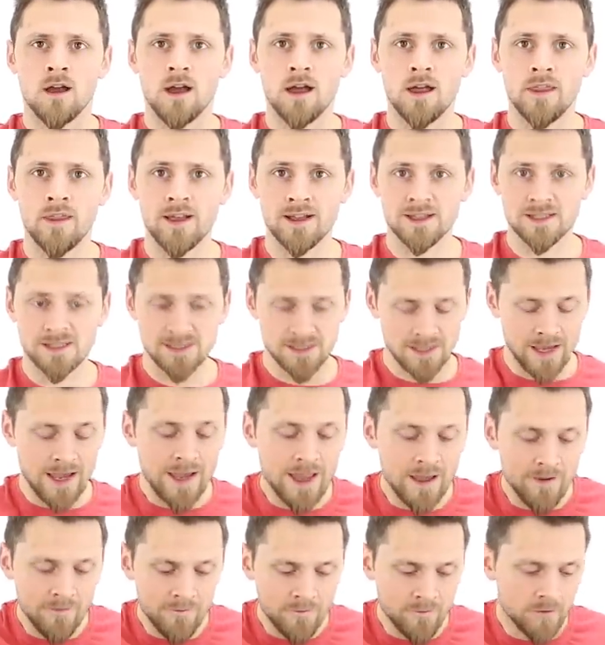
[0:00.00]
And that's
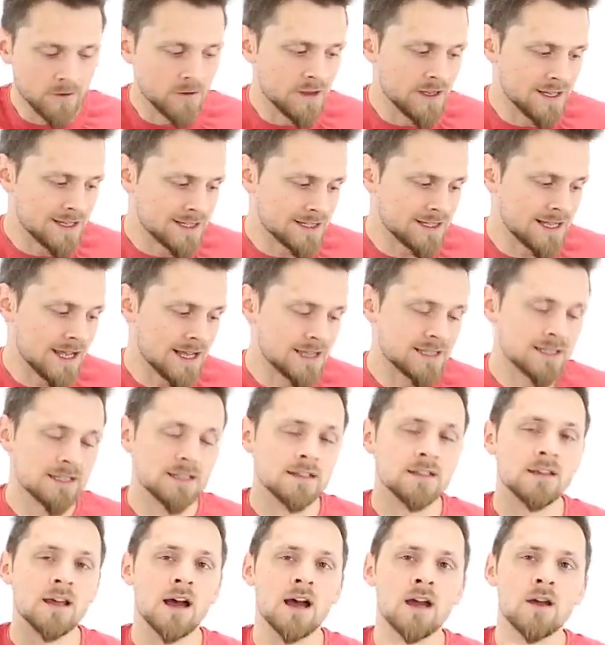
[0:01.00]
it for this lesson.